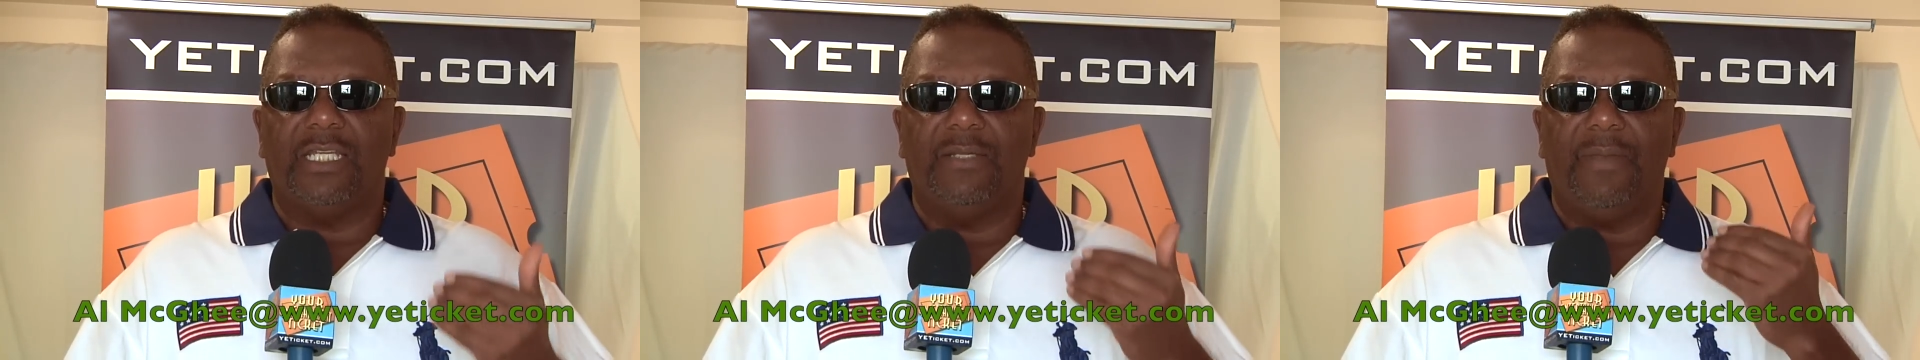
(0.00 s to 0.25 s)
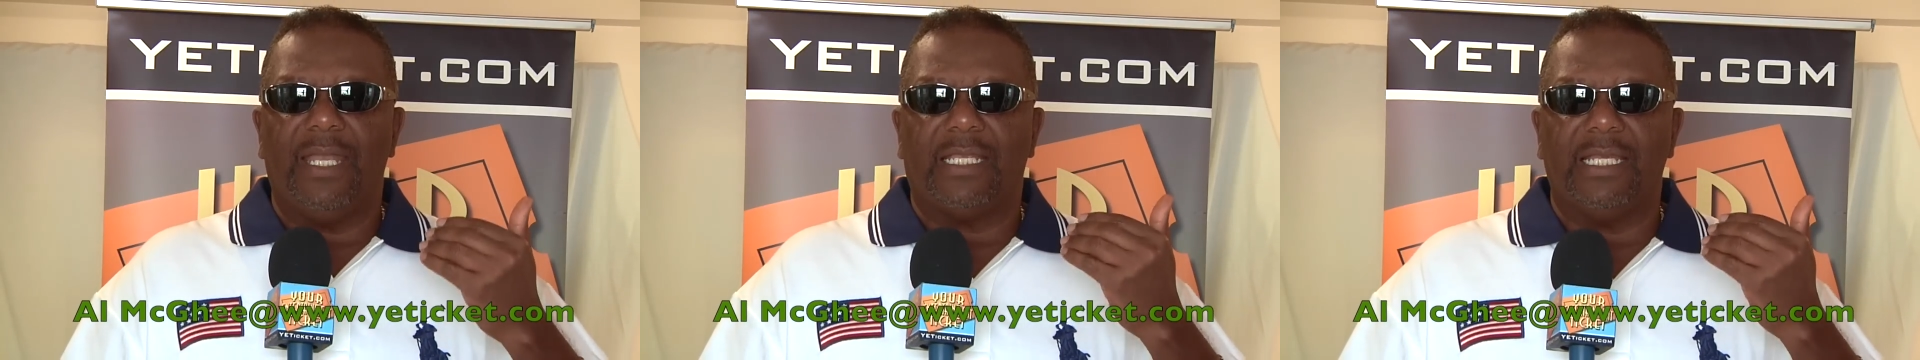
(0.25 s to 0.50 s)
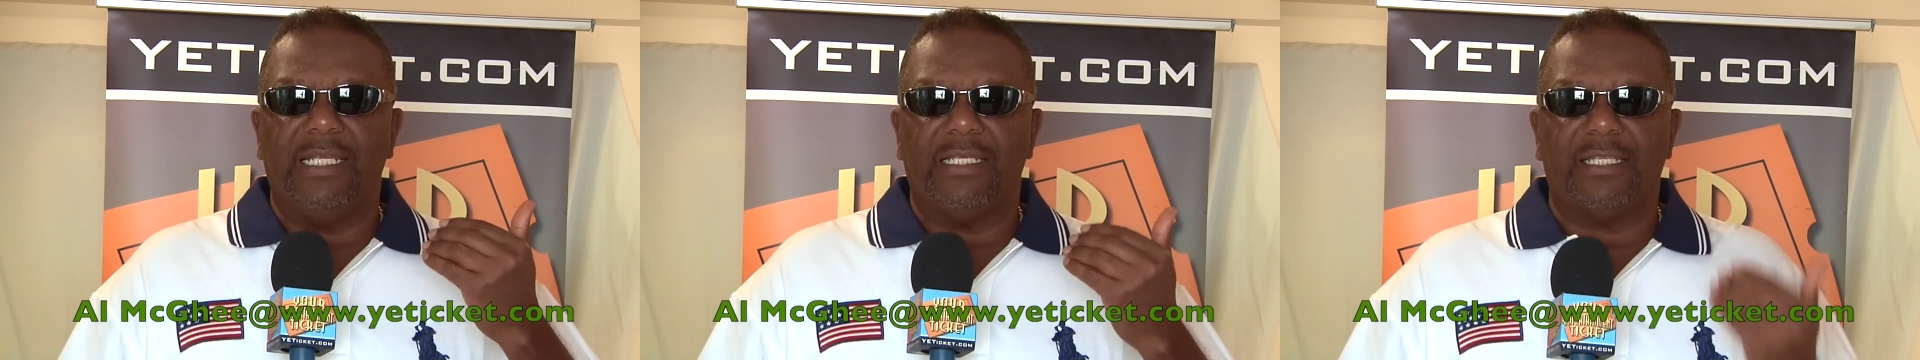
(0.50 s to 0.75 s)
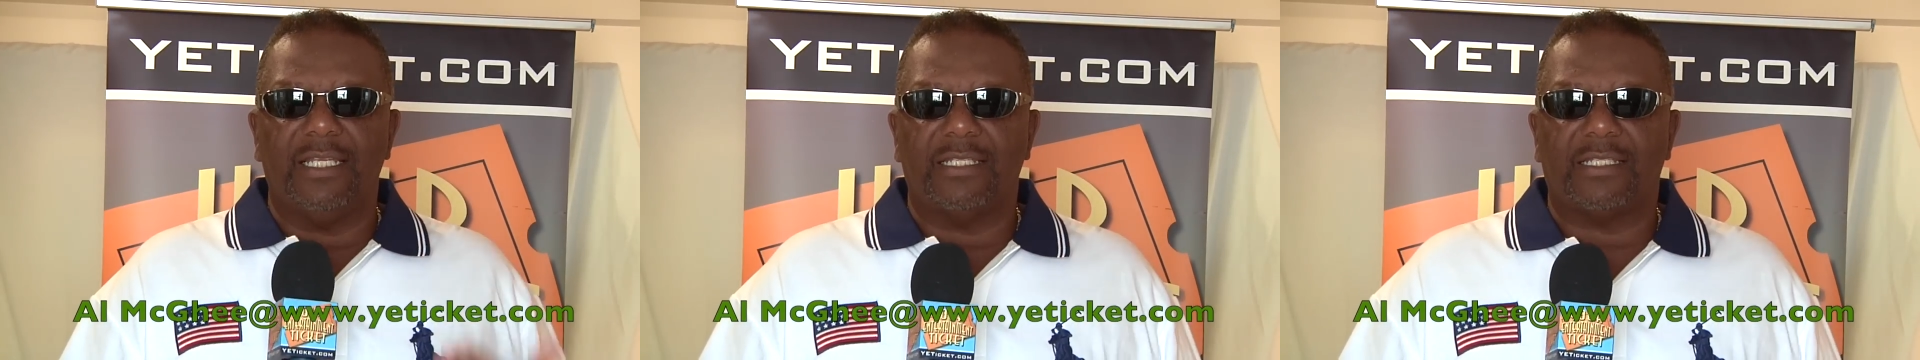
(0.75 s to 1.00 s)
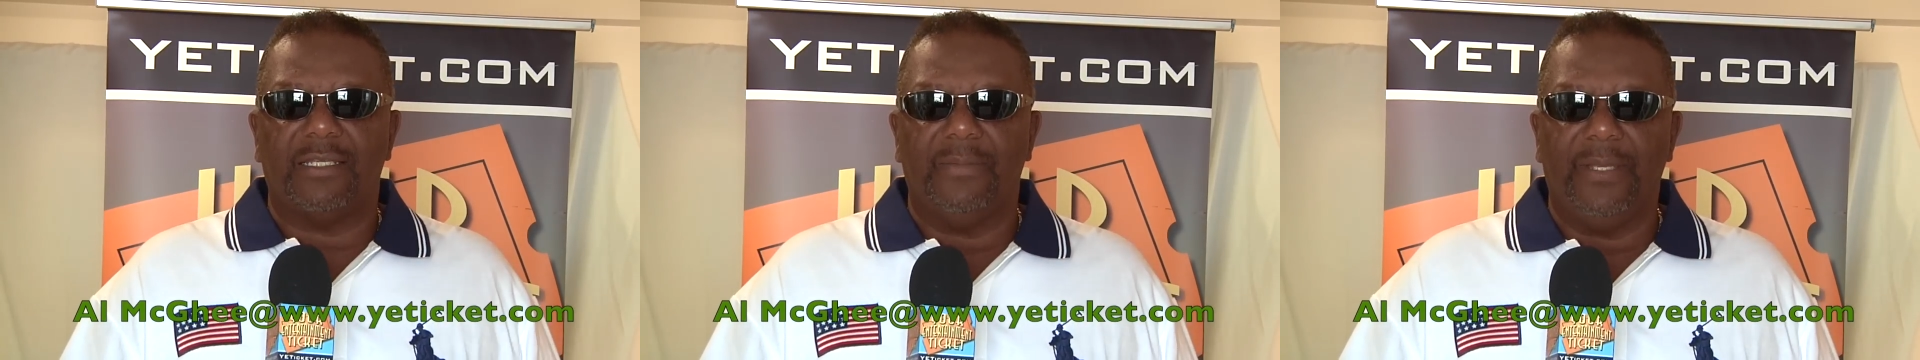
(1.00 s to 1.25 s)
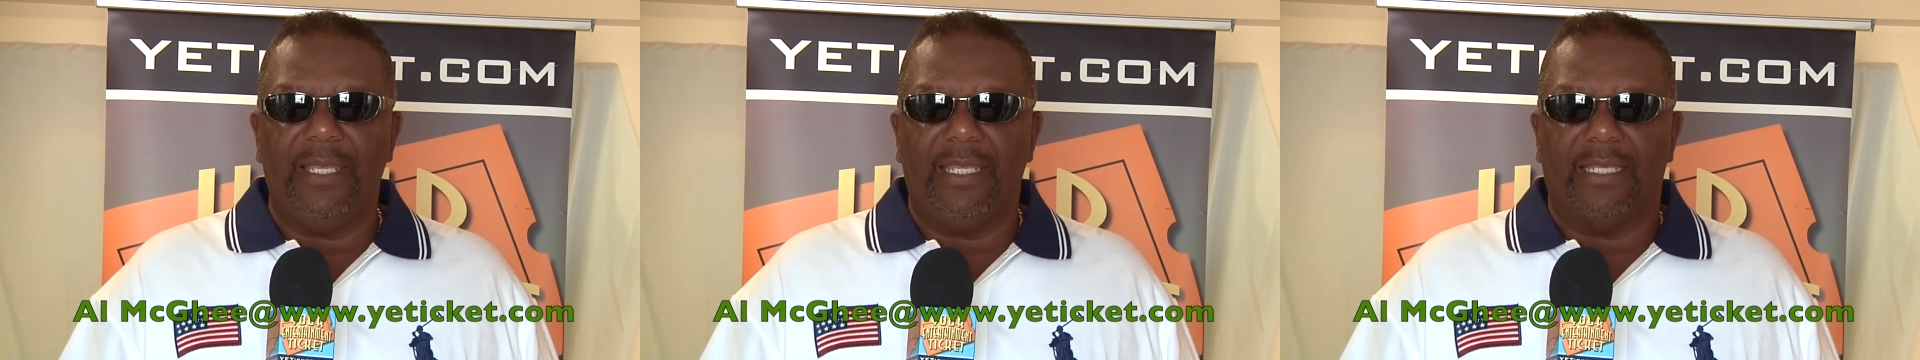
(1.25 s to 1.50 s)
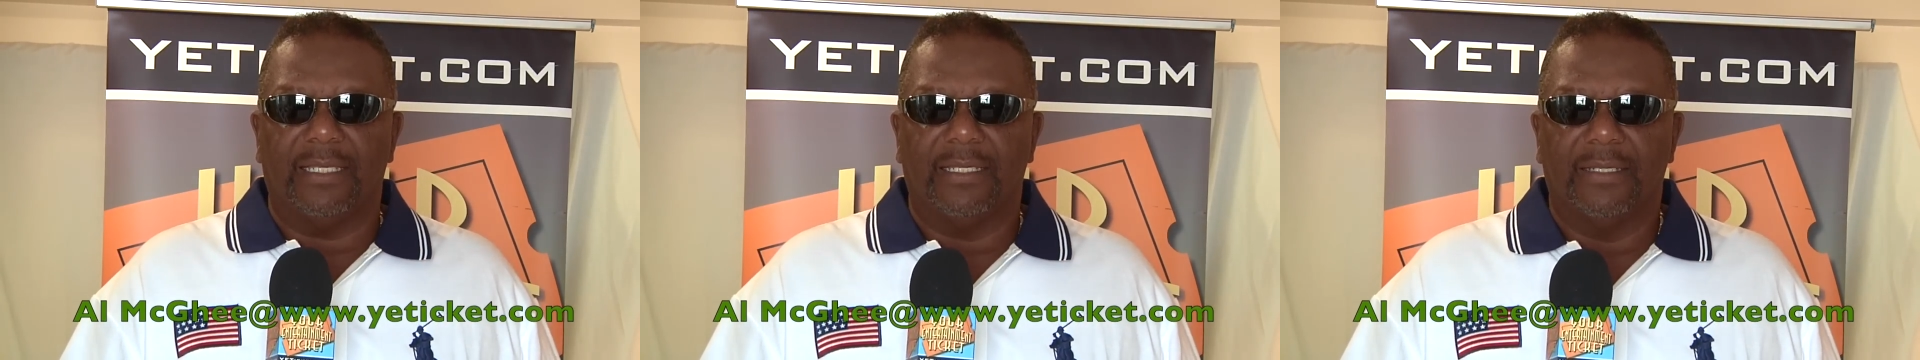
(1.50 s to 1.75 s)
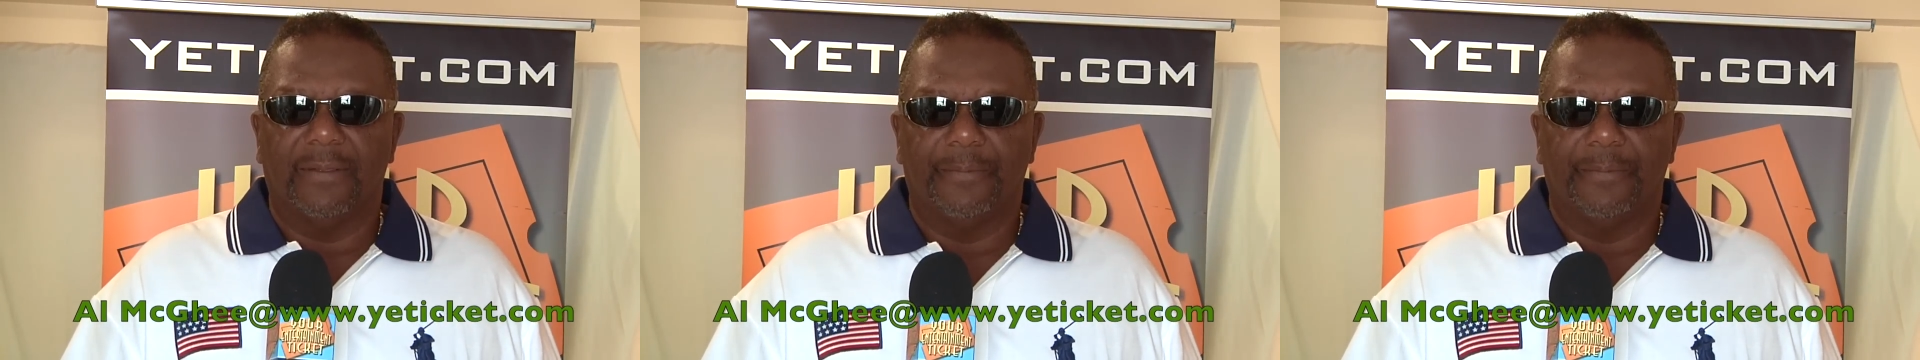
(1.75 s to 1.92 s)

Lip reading: didn't make any sense to me.